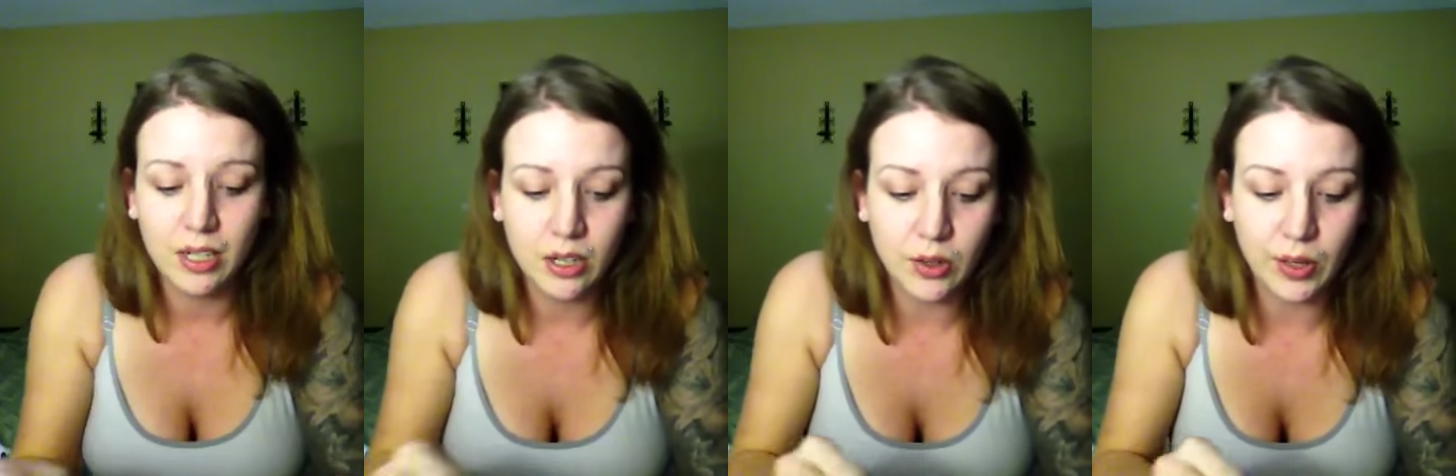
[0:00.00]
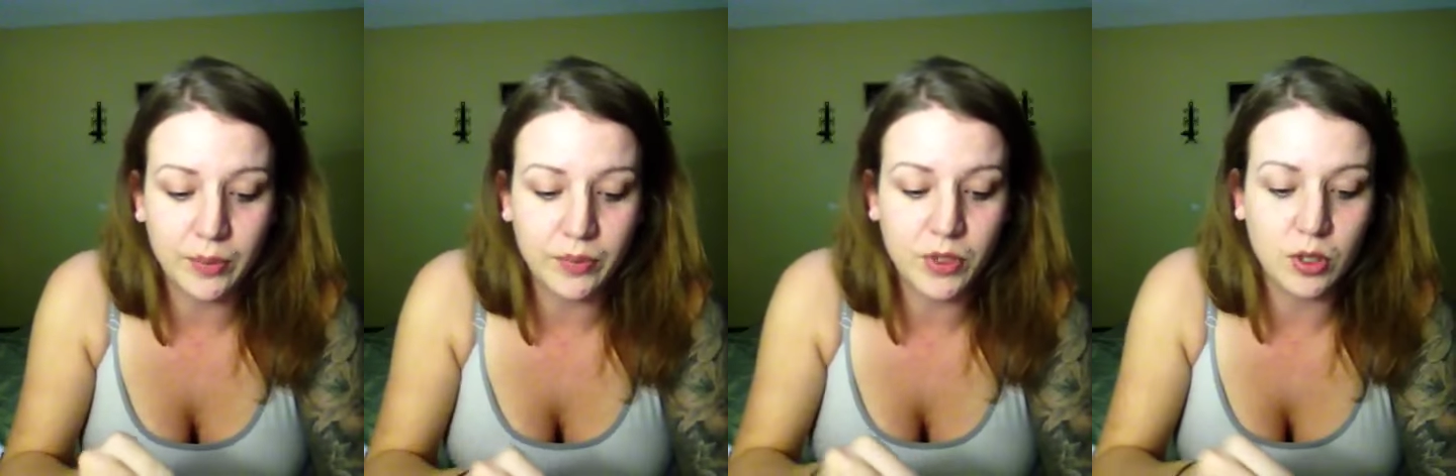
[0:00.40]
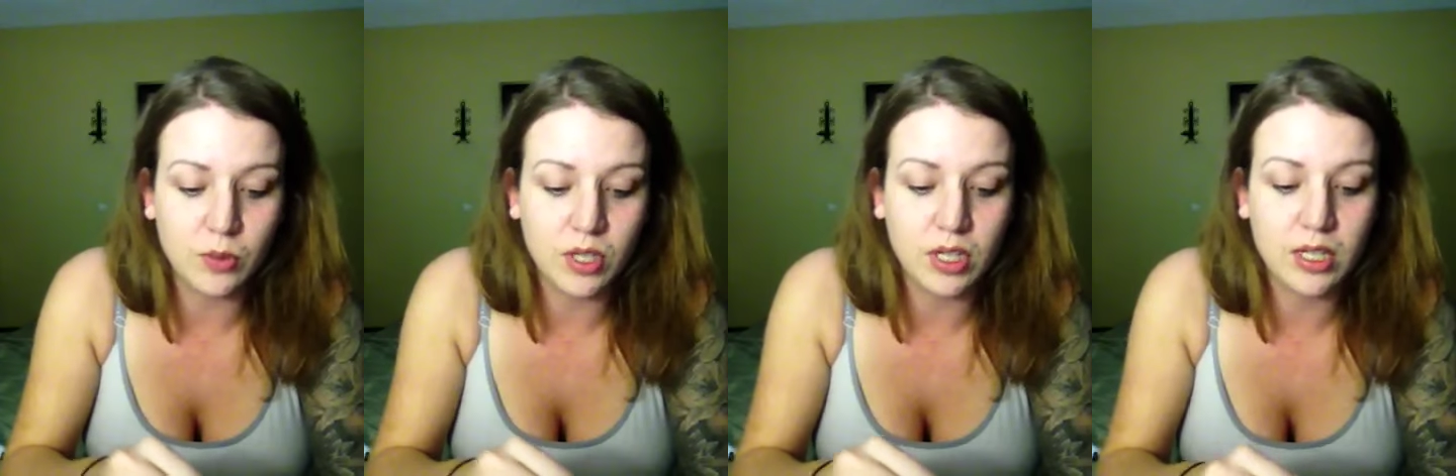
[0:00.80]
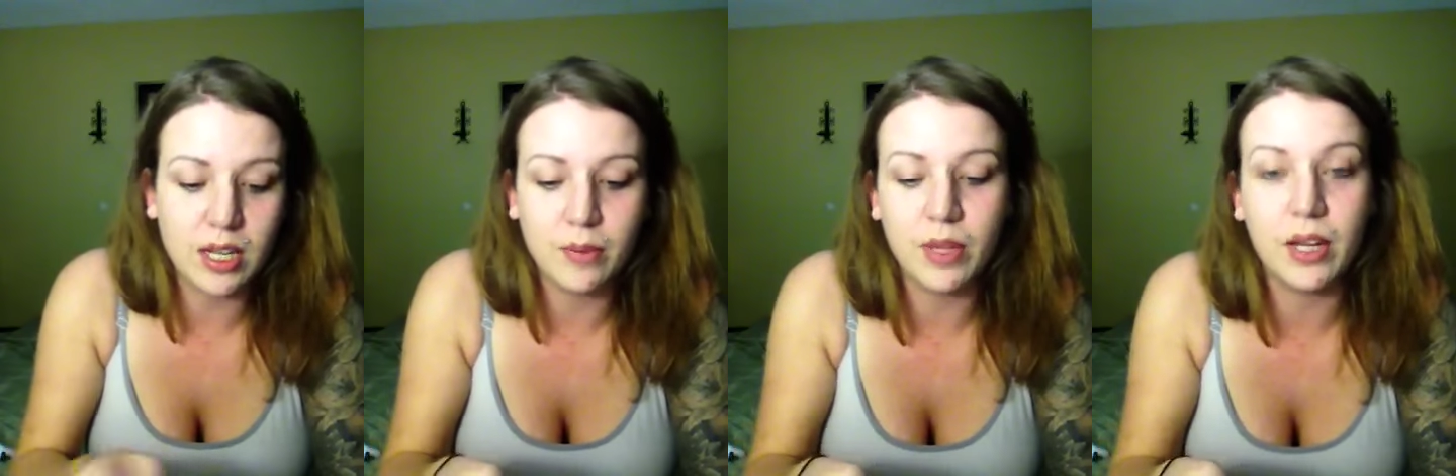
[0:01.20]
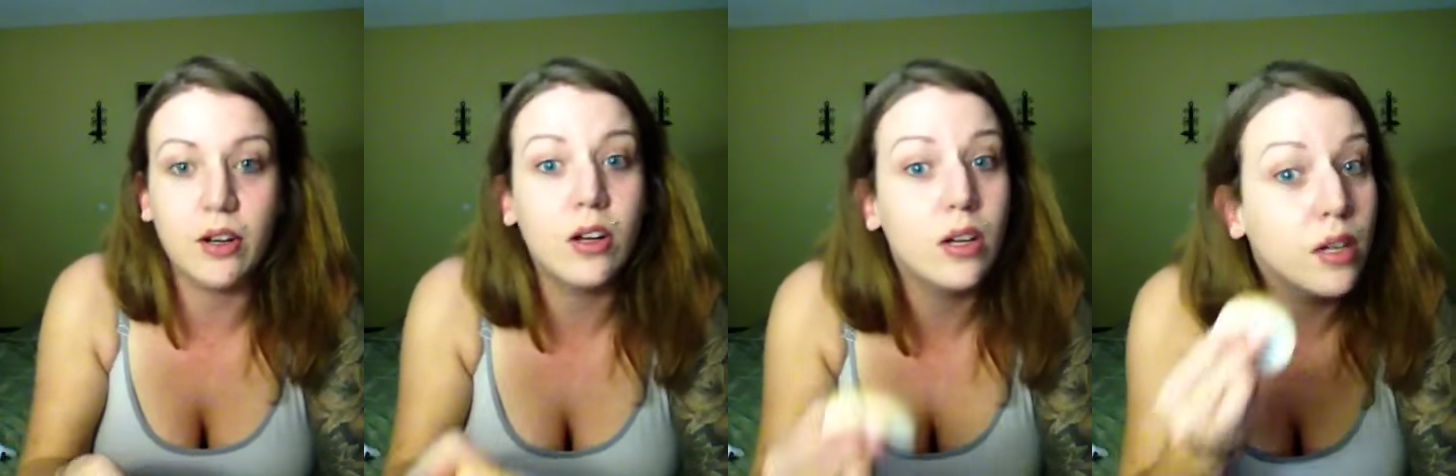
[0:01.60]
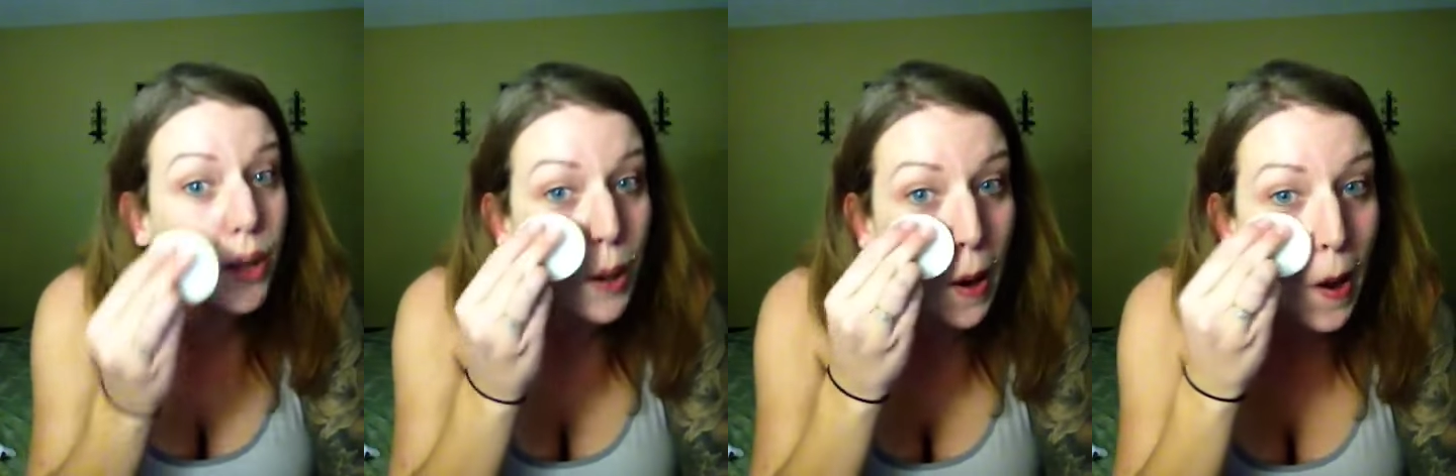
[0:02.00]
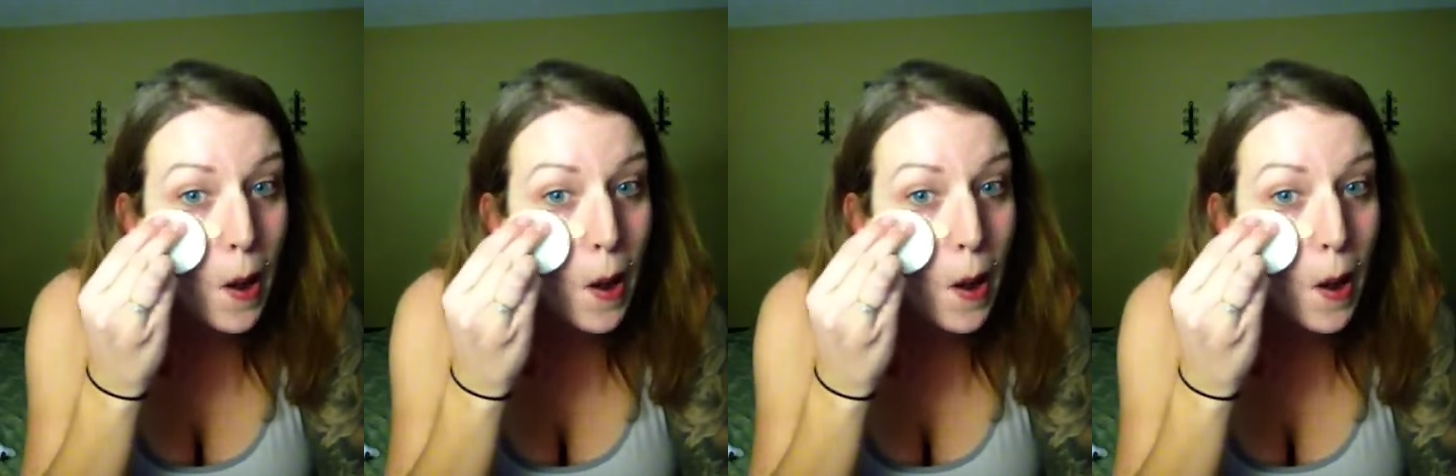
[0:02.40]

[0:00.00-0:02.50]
Okay, so I'm just going to dab that on